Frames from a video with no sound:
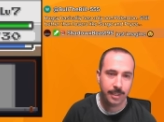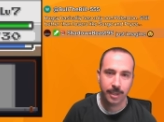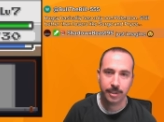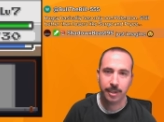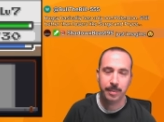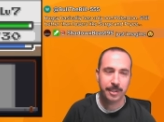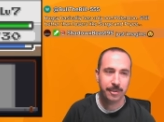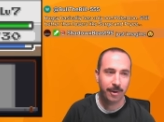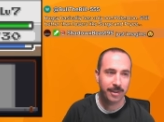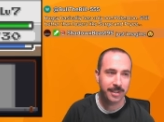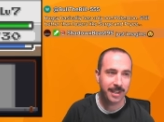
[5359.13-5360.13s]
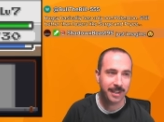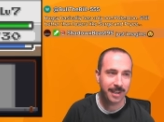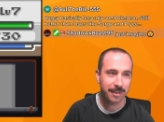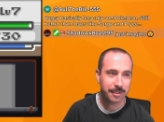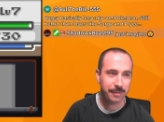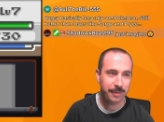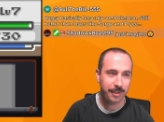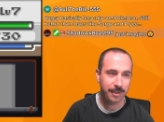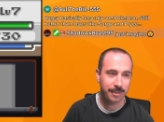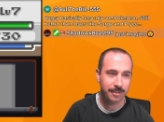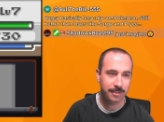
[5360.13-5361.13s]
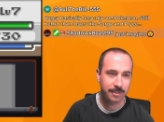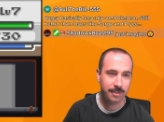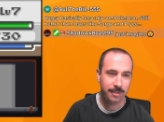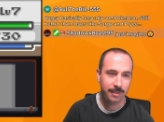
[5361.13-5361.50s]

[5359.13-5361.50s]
actually gonna be too hard to take out because of all the hardens.